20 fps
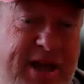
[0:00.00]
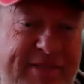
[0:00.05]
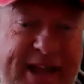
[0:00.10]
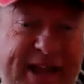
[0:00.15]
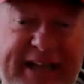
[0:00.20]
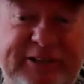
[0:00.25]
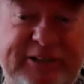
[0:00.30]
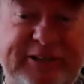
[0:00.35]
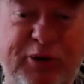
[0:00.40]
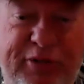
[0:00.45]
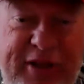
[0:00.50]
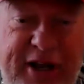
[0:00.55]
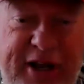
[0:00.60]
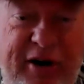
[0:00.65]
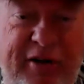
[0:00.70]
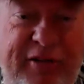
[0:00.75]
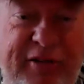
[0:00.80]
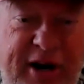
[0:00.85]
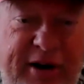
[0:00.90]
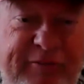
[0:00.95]
That's what
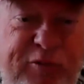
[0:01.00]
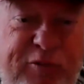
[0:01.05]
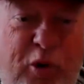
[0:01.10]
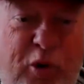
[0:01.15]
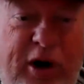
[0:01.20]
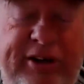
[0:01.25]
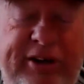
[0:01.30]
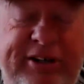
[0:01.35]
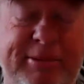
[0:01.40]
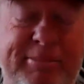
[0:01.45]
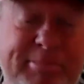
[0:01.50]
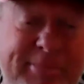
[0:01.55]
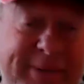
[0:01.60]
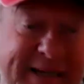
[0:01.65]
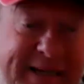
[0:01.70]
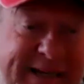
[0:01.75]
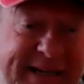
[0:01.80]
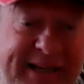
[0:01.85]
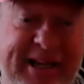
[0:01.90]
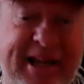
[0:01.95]
they're there for. And to
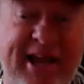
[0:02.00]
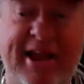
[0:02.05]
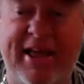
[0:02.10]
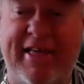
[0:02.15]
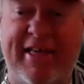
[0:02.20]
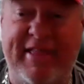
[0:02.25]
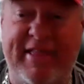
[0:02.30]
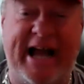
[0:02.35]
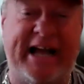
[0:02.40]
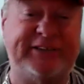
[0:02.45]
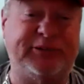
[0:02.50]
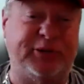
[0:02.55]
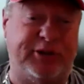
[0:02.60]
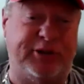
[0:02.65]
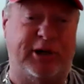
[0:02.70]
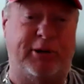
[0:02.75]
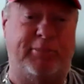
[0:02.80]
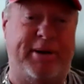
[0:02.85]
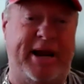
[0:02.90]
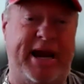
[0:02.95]
me, that's what
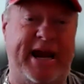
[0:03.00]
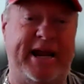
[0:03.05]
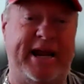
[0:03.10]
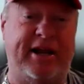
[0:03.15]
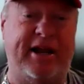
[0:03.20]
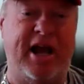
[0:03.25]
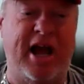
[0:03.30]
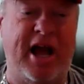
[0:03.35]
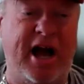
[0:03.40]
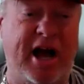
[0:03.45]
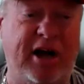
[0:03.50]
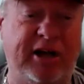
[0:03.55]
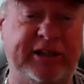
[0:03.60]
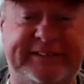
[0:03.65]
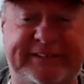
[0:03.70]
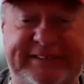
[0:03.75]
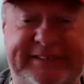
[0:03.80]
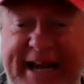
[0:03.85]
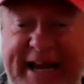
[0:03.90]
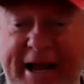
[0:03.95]
they're paying.
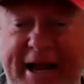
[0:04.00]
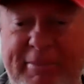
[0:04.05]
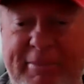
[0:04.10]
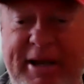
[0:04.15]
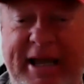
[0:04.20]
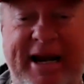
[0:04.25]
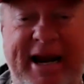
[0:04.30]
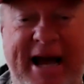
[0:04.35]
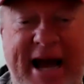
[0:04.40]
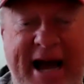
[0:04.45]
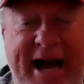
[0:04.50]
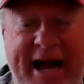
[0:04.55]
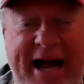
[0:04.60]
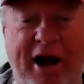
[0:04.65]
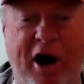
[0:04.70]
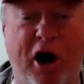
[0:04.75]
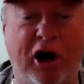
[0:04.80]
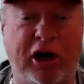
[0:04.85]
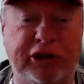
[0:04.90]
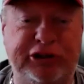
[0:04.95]
Sam and
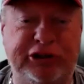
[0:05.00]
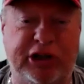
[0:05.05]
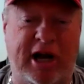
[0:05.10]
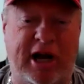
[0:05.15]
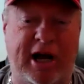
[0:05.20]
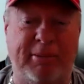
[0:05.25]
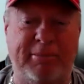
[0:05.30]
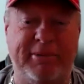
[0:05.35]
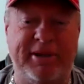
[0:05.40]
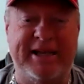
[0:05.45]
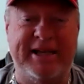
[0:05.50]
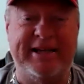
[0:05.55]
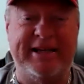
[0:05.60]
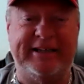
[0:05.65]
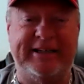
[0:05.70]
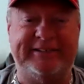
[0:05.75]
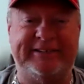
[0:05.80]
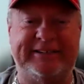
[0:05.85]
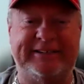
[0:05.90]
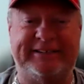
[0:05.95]
our job
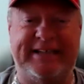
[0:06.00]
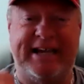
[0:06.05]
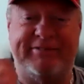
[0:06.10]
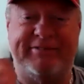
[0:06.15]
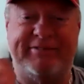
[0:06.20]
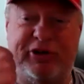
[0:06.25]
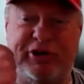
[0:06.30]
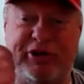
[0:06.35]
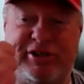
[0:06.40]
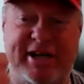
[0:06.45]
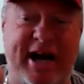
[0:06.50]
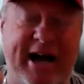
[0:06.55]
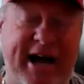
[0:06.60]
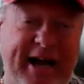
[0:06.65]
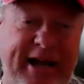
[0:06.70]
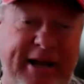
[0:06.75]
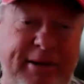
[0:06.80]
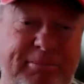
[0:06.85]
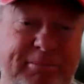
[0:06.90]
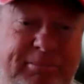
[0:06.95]
is to save you
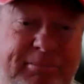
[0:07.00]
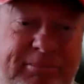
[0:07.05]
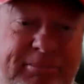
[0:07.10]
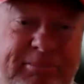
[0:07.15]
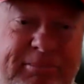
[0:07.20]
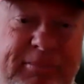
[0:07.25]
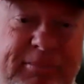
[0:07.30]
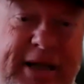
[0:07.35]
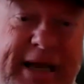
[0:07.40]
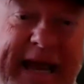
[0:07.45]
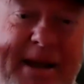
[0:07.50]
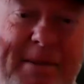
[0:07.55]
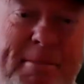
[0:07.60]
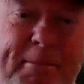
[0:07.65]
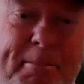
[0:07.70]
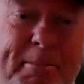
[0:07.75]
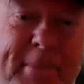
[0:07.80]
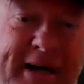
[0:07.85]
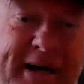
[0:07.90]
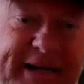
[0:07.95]
time and
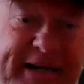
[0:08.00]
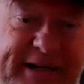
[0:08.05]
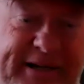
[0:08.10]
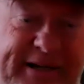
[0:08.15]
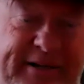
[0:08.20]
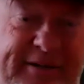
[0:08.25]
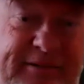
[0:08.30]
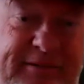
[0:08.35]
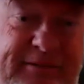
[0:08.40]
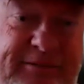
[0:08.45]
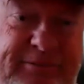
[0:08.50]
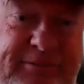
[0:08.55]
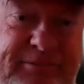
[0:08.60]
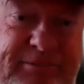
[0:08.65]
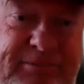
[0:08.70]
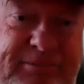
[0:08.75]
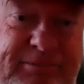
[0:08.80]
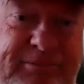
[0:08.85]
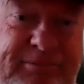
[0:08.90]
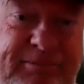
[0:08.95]
money.
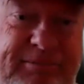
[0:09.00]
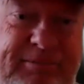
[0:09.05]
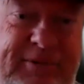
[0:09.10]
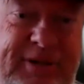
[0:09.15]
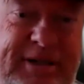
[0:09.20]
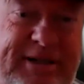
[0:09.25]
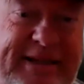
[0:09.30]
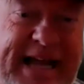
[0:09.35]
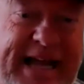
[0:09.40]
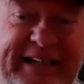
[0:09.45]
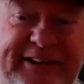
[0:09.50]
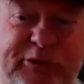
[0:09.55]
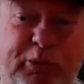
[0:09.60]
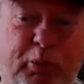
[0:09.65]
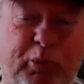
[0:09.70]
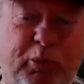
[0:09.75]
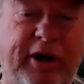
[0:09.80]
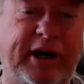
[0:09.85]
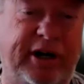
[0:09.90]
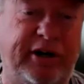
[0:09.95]
That's
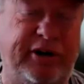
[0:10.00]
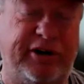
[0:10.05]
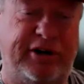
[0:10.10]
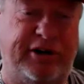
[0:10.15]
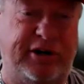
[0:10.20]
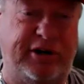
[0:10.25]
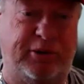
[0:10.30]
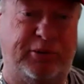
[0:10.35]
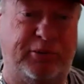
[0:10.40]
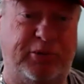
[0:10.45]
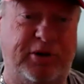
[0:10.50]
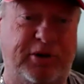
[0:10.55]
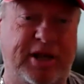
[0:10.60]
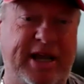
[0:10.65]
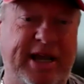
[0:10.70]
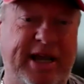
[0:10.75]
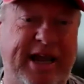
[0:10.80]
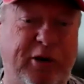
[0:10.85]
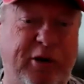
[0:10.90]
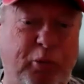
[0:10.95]
what we're here to do.
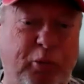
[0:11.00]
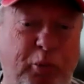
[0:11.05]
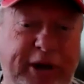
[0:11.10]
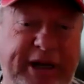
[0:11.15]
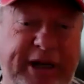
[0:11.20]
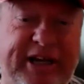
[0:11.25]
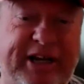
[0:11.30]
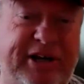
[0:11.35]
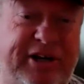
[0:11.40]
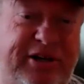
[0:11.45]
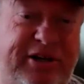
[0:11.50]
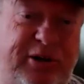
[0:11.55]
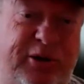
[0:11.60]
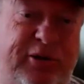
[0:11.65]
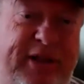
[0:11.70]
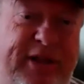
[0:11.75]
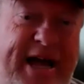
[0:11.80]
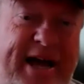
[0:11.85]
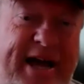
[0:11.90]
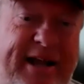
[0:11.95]
And we can
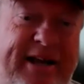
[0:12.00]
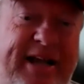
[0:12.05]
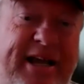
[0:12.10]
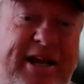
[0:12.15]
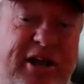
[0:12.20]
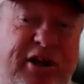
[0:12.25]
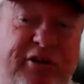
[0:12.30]
do that.